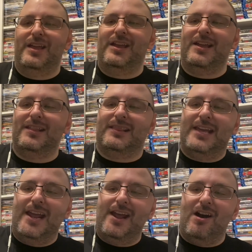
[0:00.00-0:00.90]

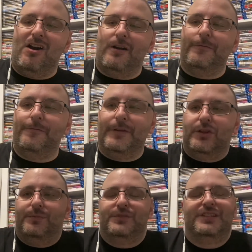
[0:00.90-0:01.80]
they are
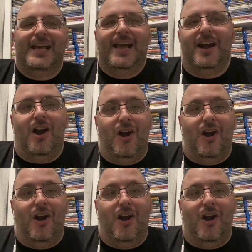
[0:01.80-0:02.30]
films that